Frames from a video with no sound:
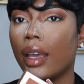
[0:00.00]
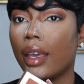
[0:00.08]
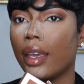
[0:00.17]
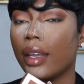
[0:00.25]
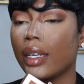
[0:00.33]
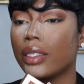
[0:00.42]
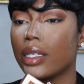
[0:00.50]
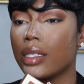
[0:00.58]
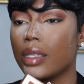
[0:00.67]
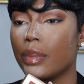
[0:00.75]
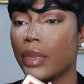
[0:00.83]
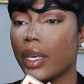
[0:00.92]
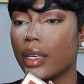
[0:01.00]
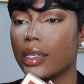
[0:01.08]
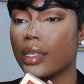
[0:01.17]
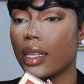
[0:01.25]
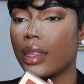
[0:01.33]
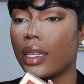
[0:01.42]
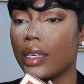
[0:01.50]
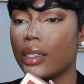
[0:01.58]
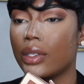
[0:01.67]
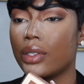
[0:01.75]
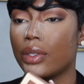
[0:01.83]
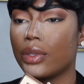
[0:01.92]
And I just mix
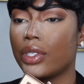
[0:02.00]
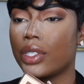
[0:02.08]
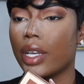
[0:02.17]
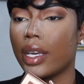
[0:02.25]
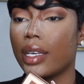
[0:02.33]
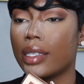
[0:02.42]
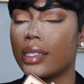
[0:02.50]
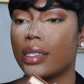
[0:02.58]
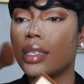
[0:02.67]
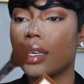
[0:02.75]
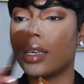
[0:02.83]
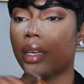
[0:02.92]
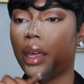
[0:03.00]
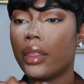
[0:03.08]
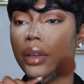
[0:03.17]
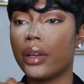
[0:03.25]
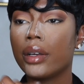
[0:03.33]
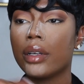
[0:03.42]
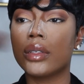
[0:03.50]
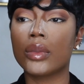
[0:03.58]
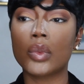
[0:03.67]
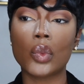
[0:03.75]
these two shades together.